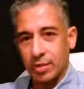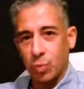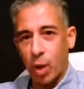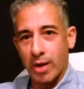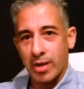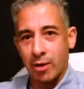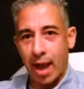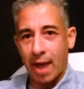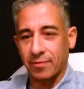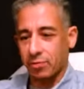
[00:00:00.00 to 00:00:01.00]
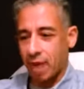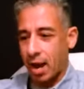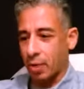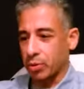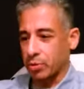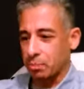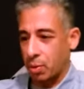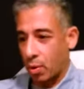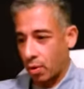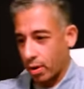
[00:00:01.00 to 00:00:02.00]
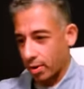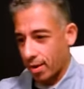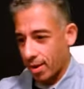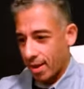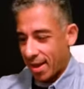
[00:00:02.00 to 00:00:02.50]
That's one year after I was born.